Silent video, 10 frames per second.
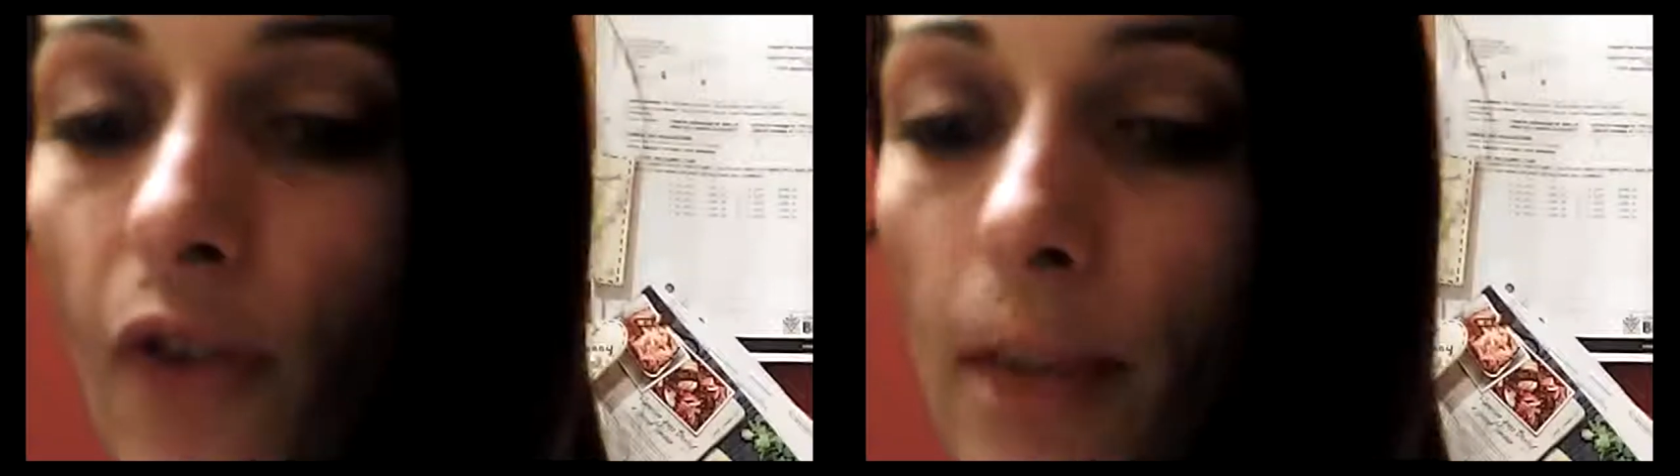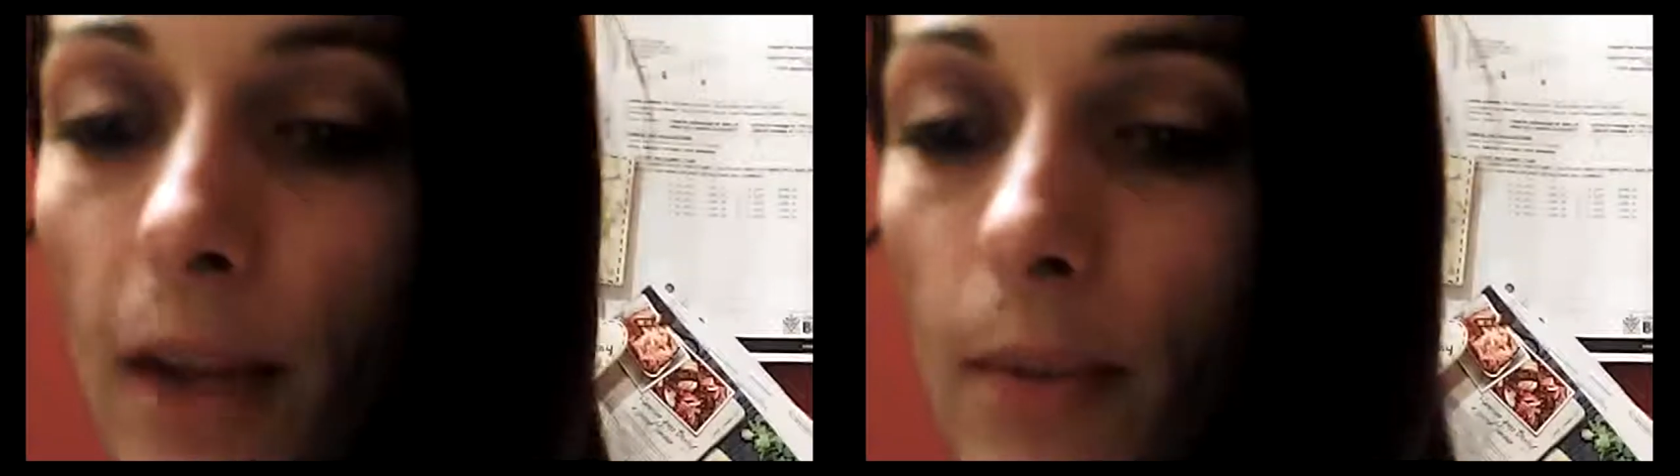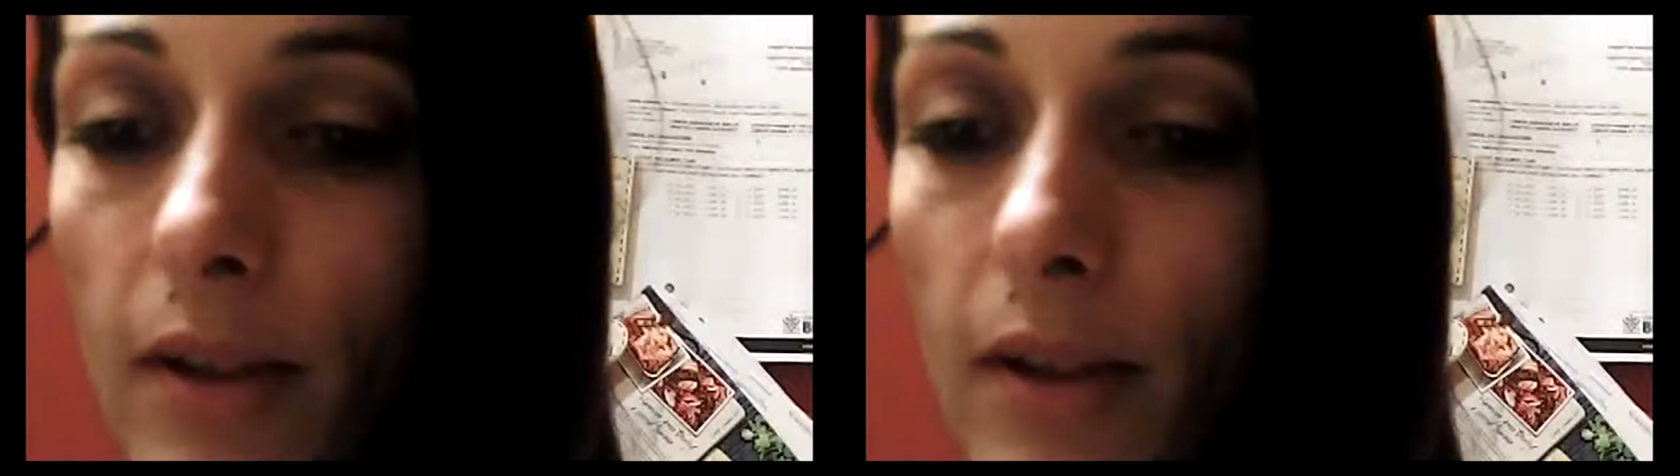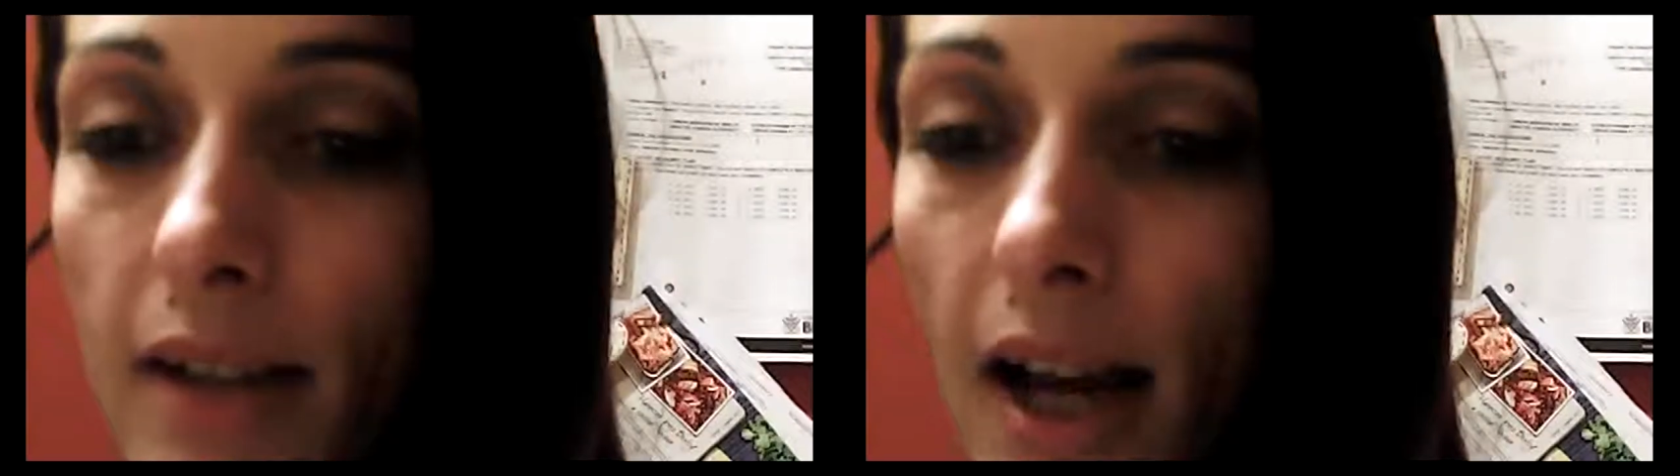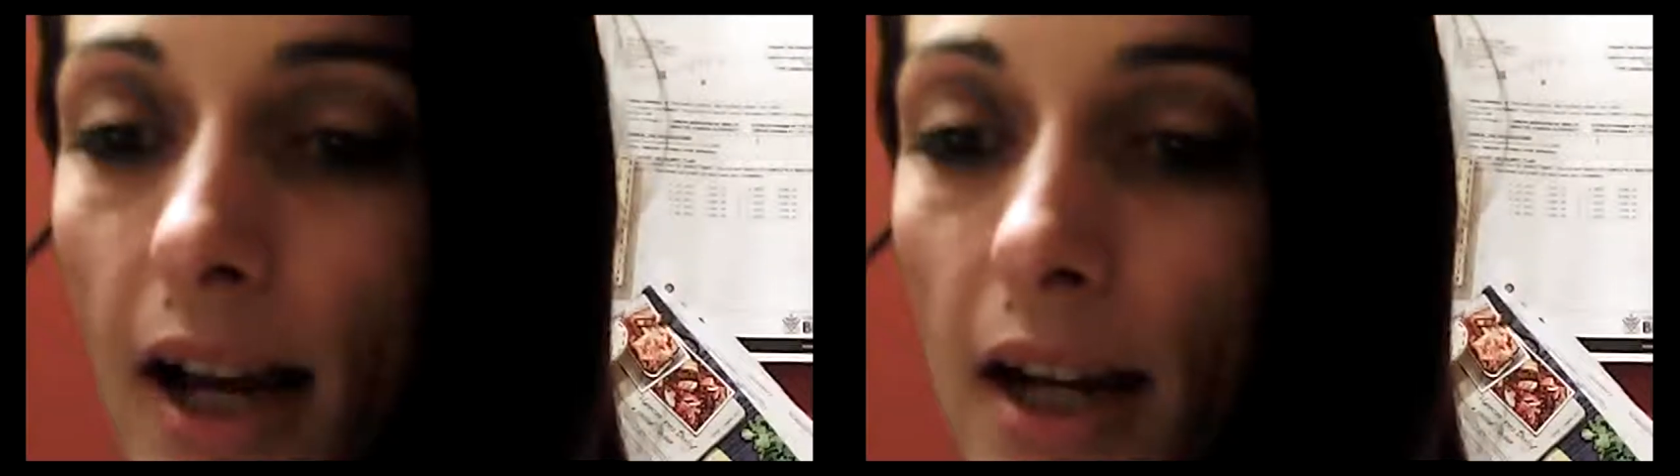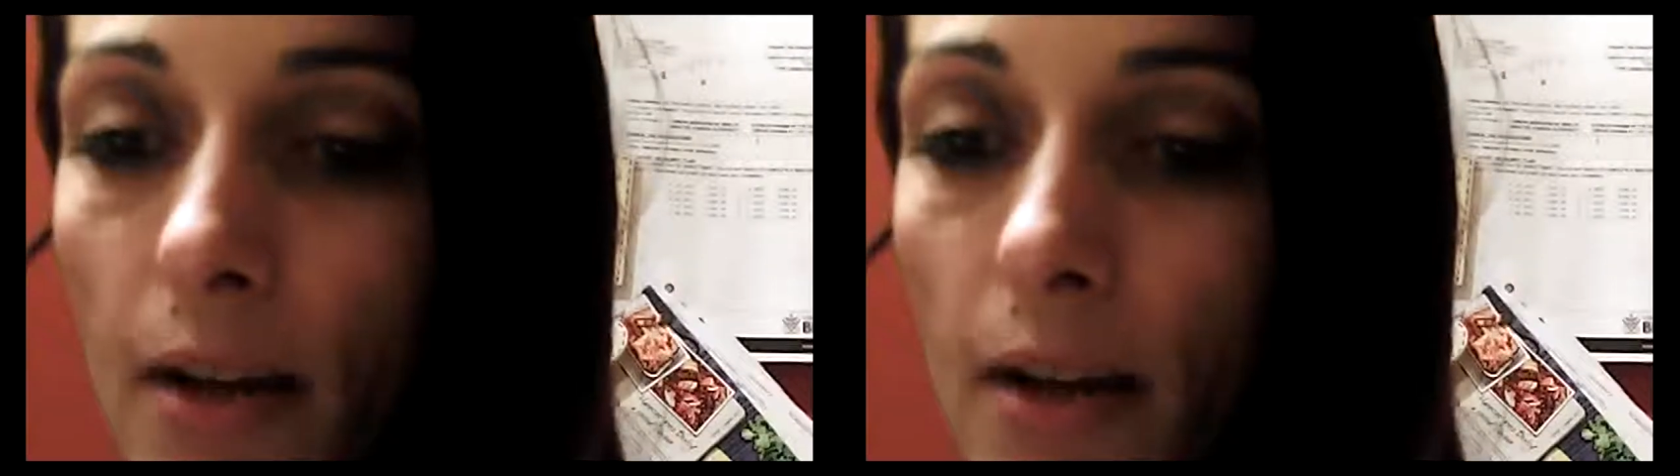people a day,